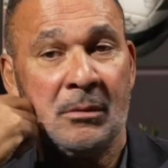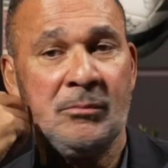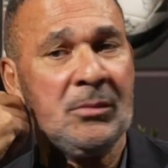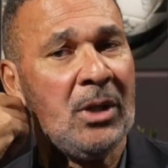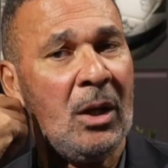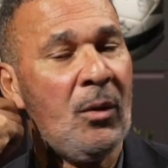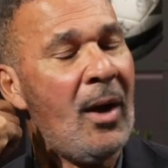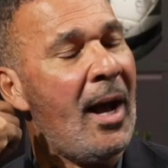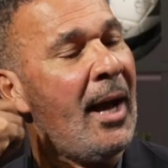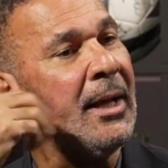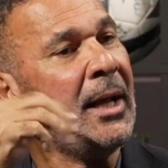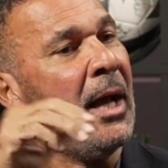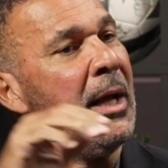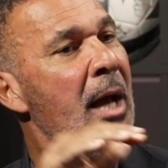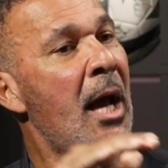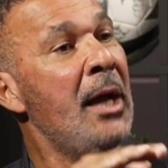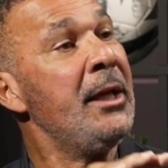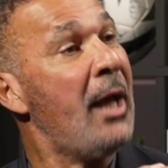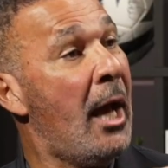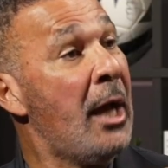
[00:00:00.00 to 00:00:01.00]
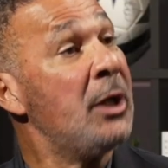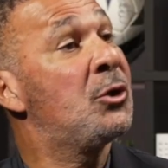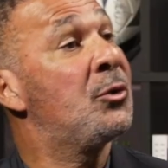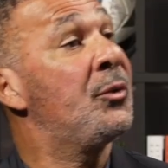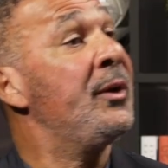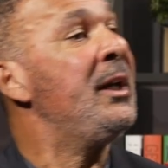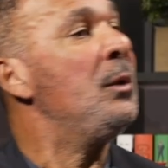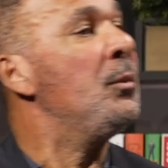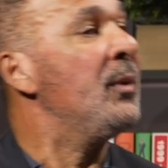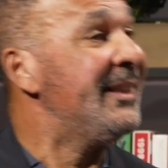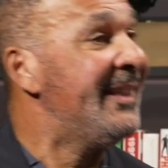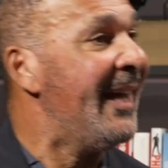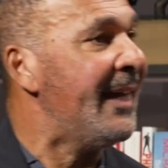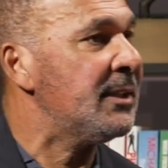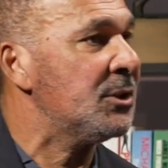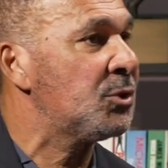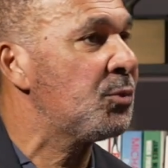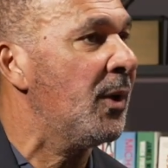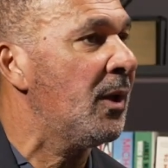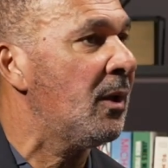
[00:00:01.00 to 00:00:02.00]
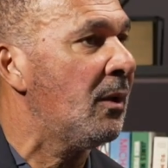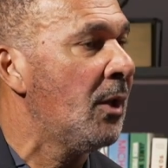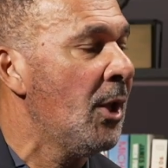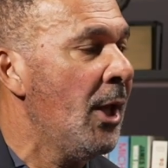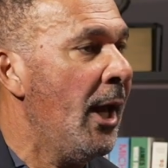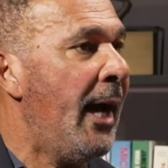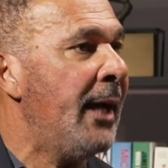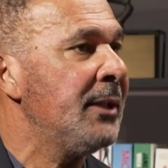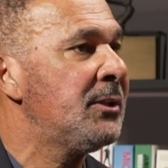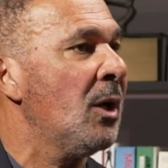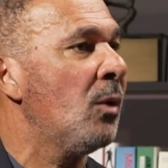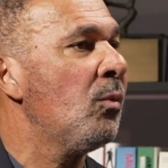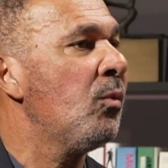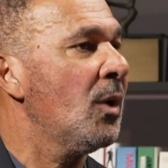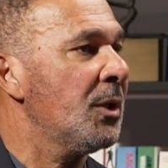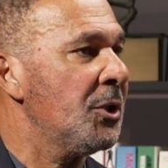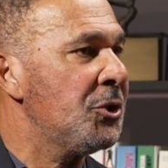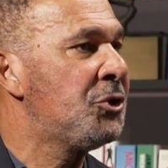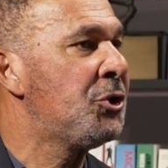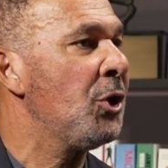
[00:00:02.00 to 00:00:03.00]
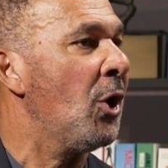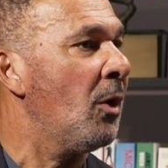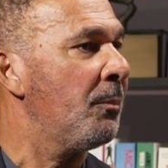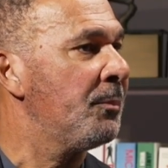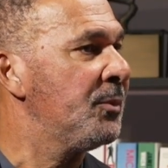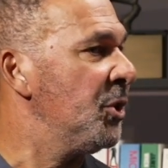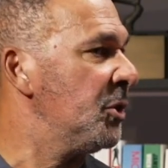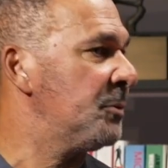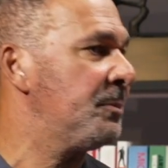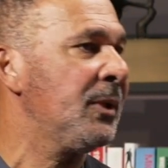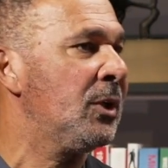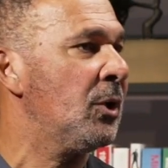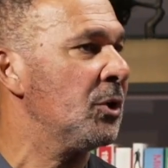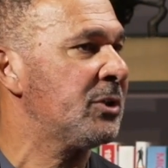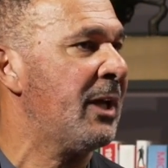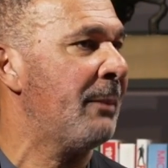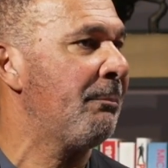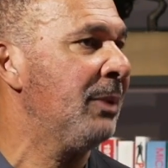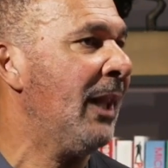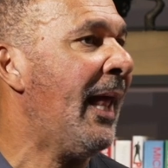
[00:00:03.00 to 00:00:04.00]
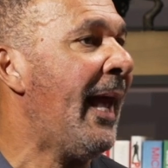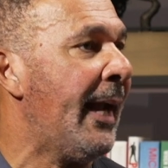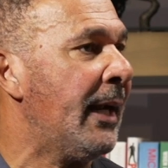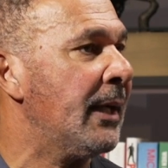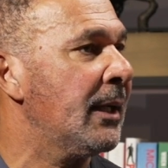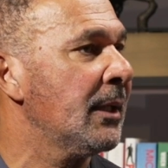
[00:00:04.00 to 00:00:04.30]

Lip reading: No, I agree with that as well. I don't want a job just because I'm black.